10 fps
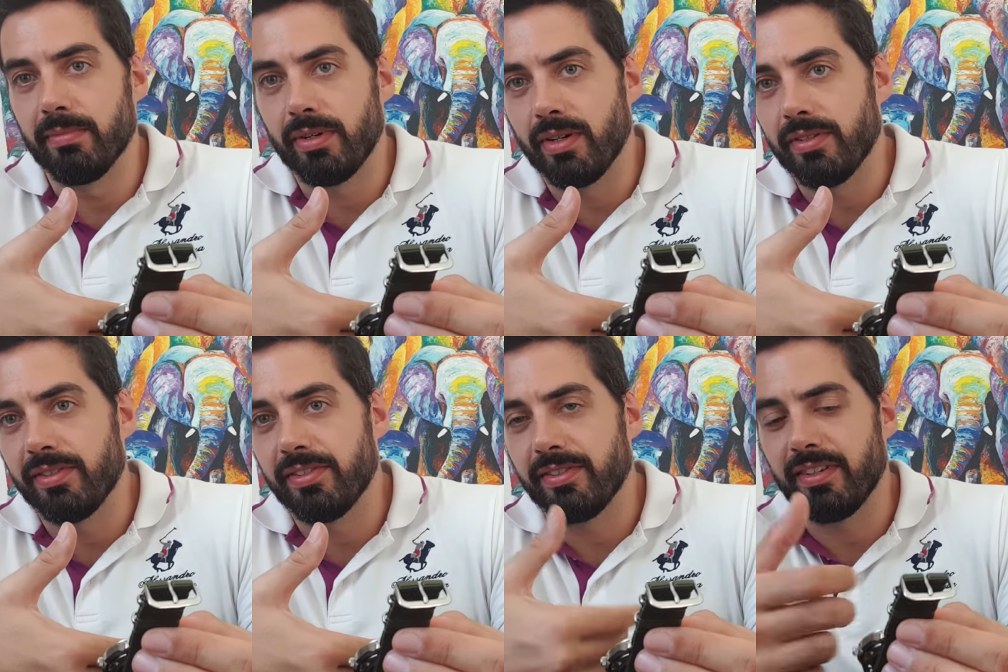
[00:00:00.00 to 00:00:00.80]

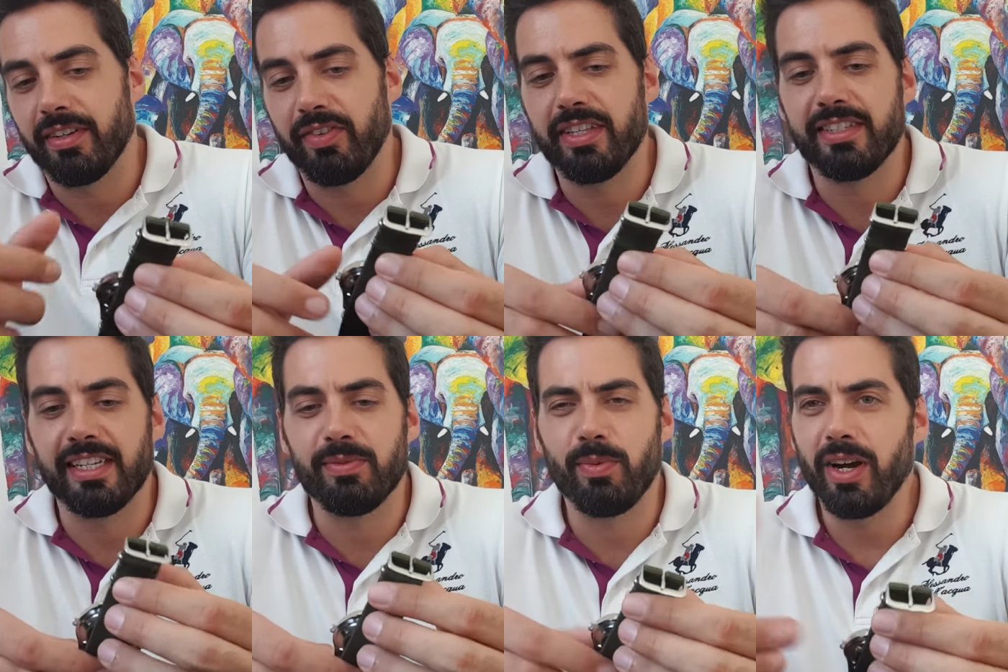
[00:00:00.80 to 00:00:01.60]
Because a friend
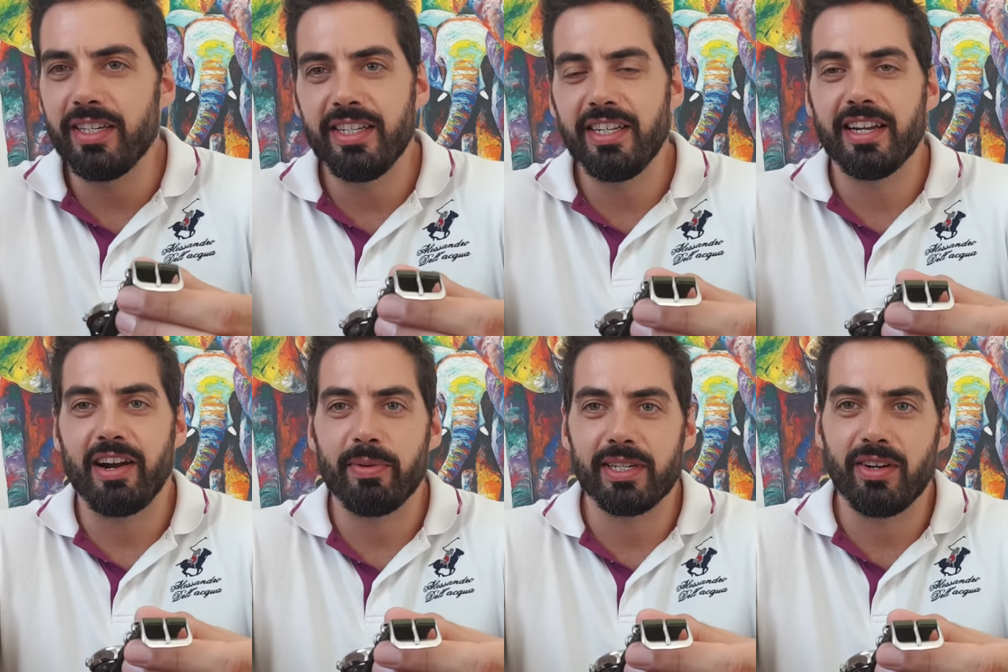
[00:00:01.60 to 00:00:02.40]
said, "Why do you need an
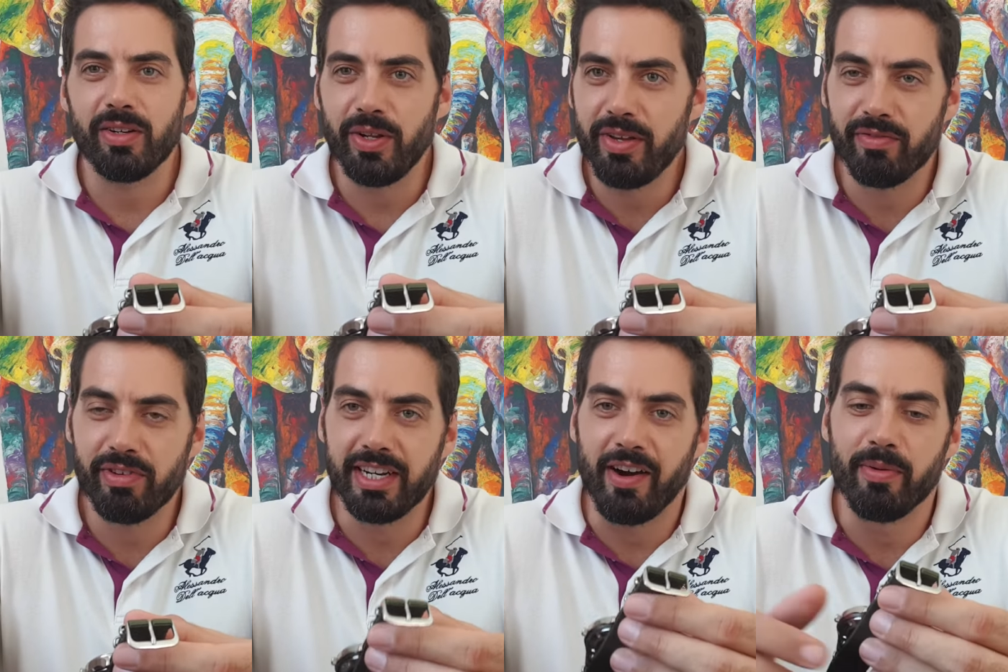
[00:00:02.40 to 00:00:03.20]
Arabic dial? You don't even
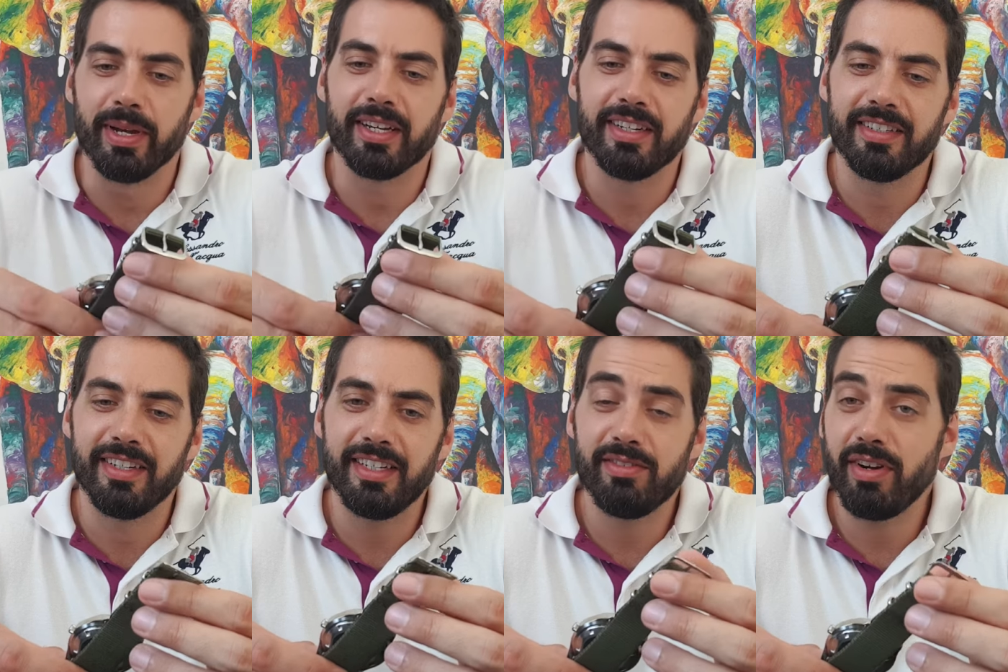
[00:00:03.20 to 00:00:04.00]
read Arabic," and
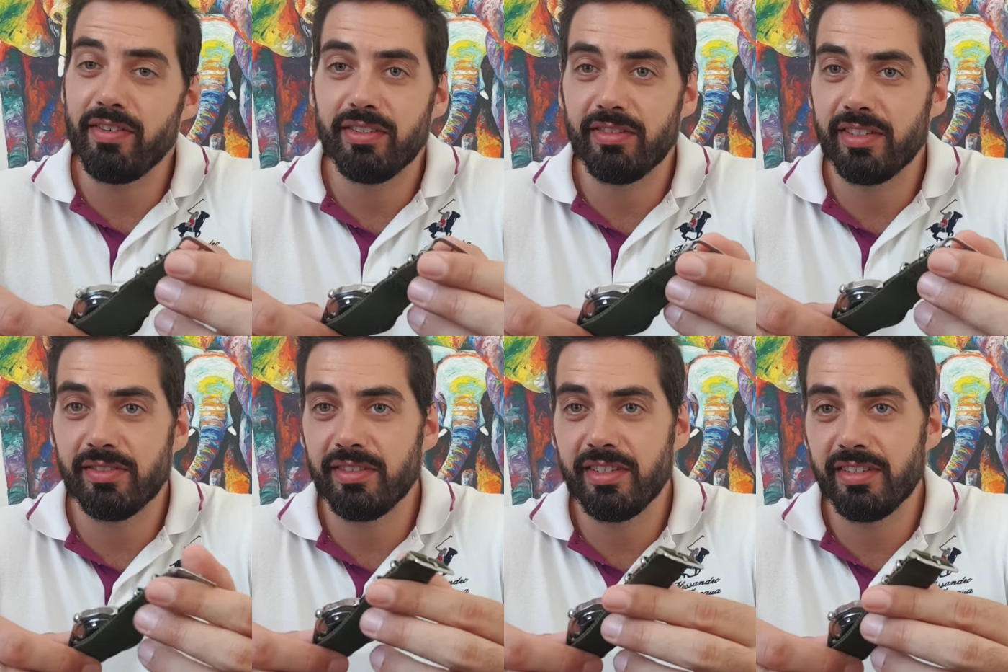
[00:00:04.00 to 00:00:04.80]
he's very
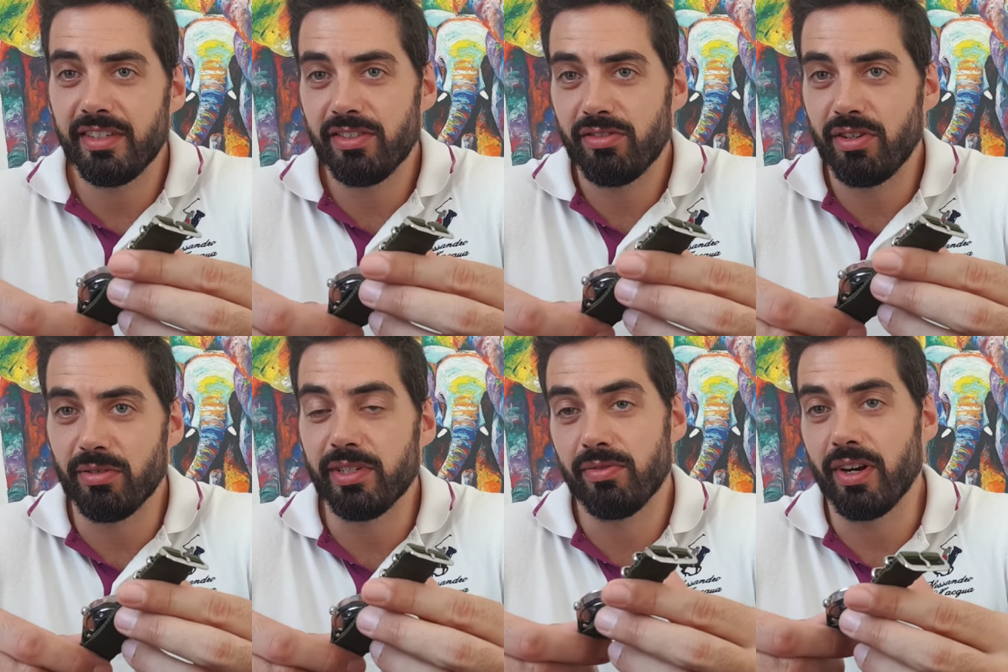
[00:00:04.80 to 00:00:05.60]
he's he's, he's true.
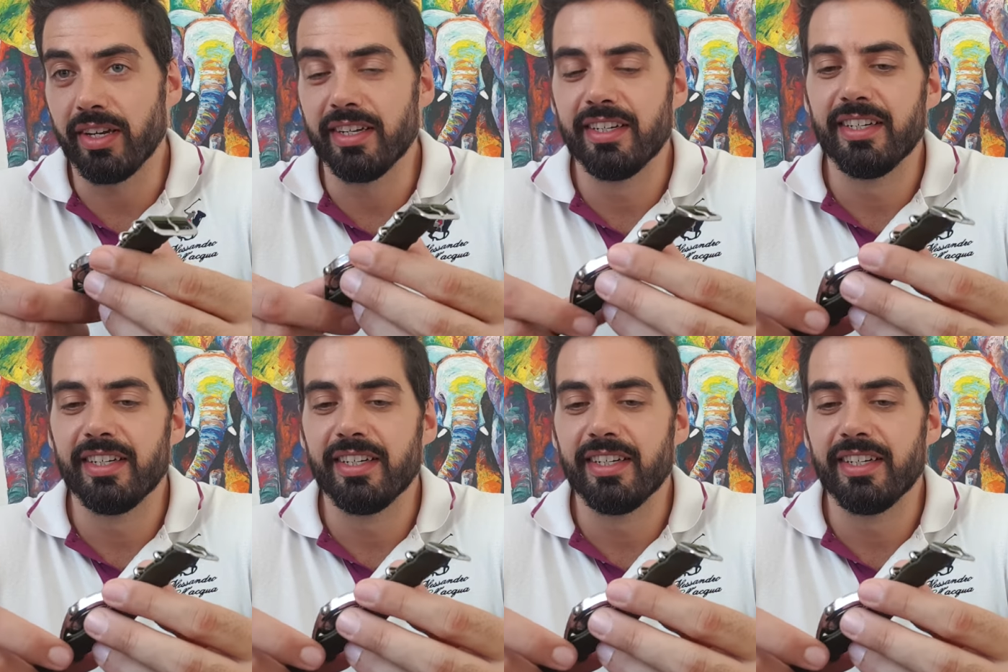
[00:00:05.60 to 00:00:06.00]
He's right.